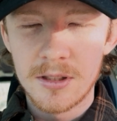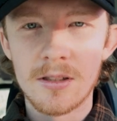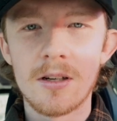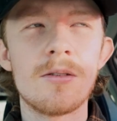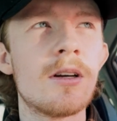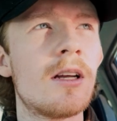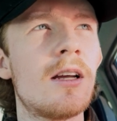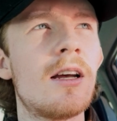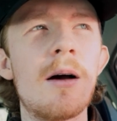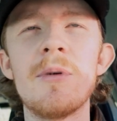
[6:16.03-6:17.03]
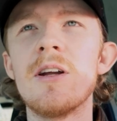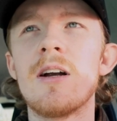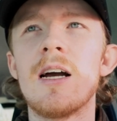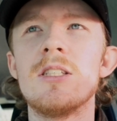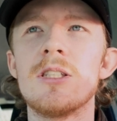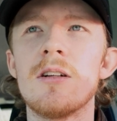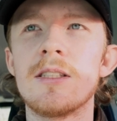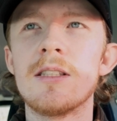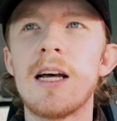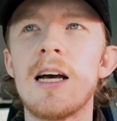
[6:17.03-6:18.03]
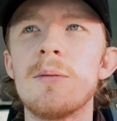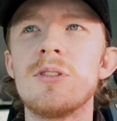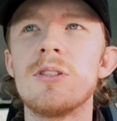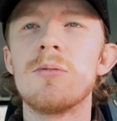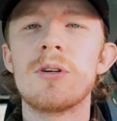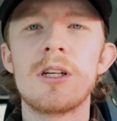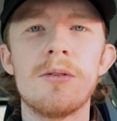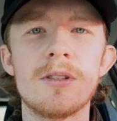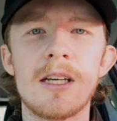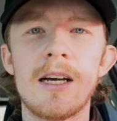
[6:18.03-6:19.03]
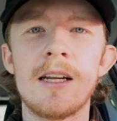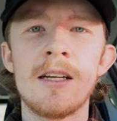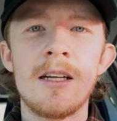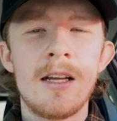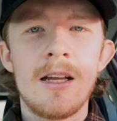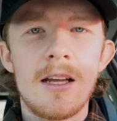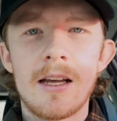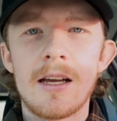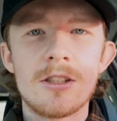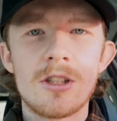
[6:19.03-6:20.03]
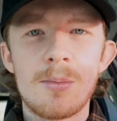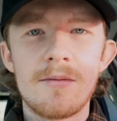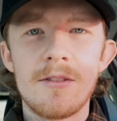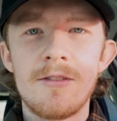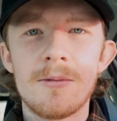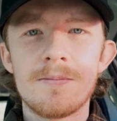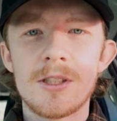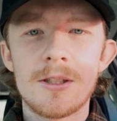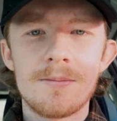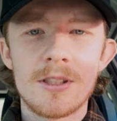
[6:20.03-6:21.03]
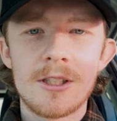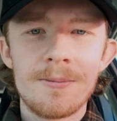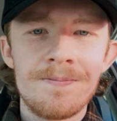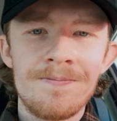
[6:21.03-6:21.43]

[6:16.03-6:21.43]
So I'm here at Gelatin Labs, so we're gonna go inside and drop off the film. So let's go.